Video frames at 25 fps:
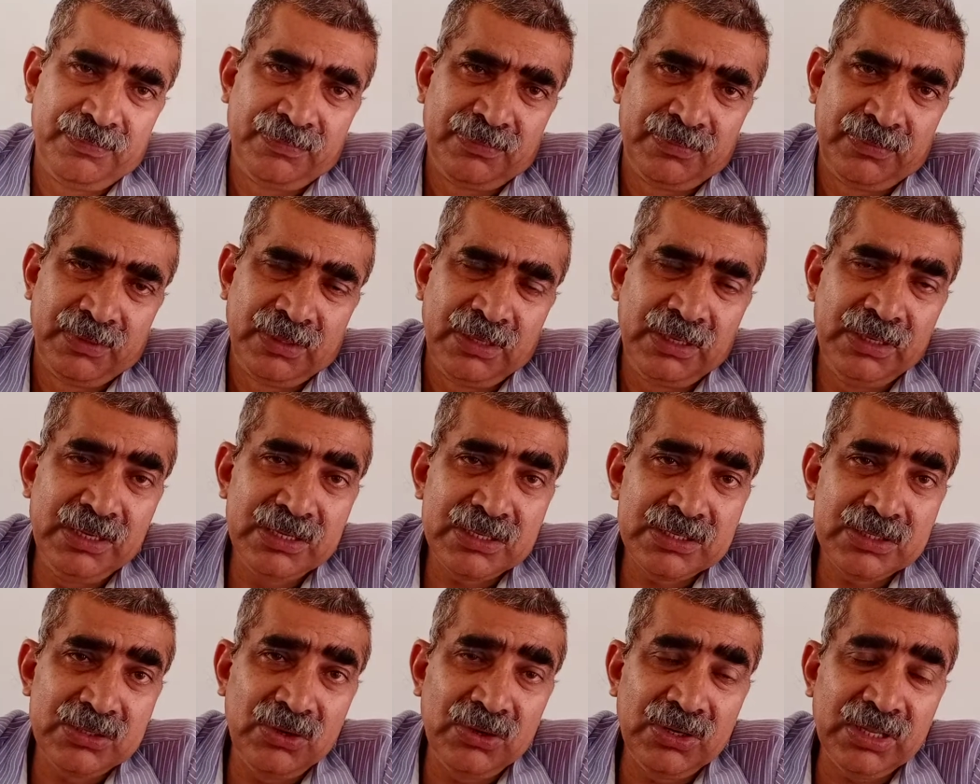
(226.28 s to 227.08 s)
It
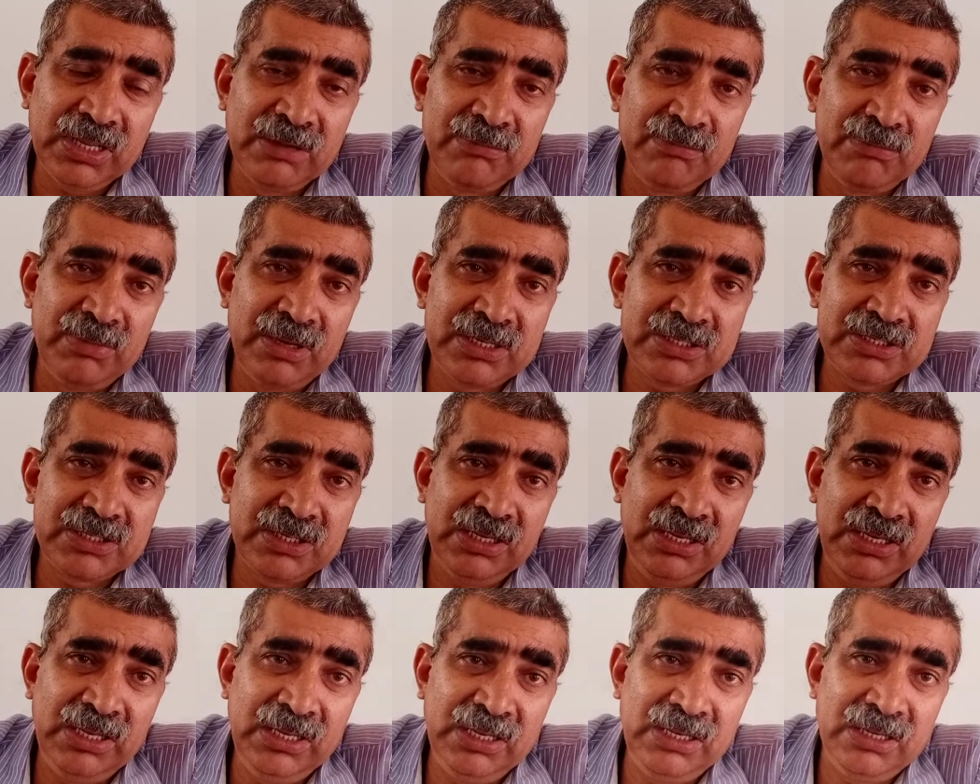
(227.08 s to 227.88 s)
is not
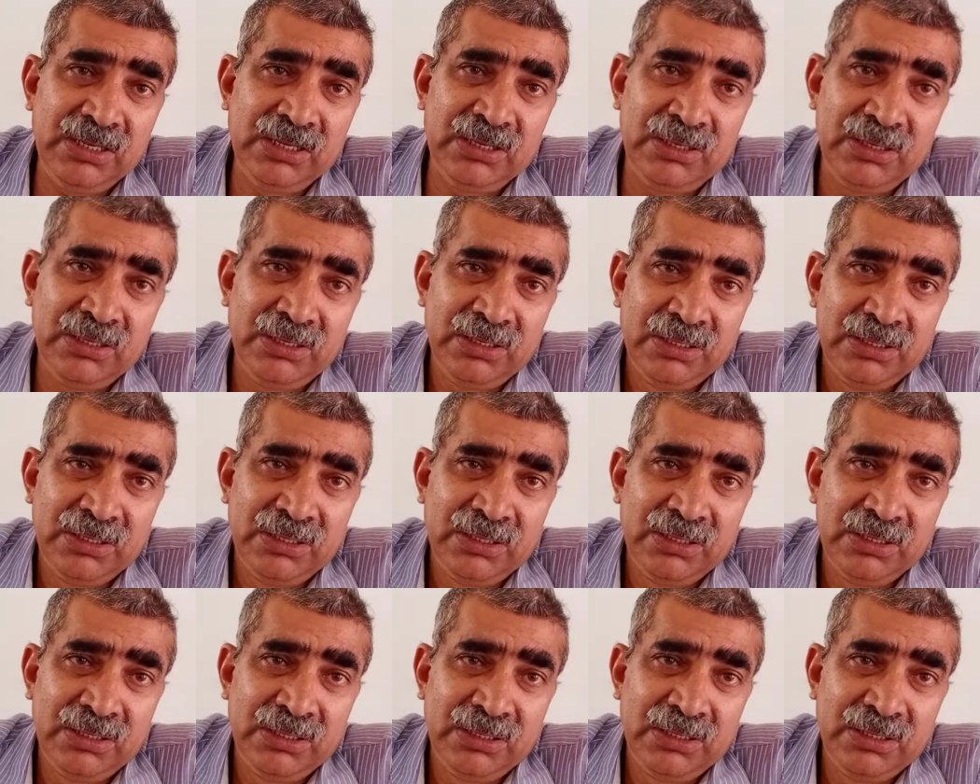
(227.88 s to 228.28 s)
compulsory,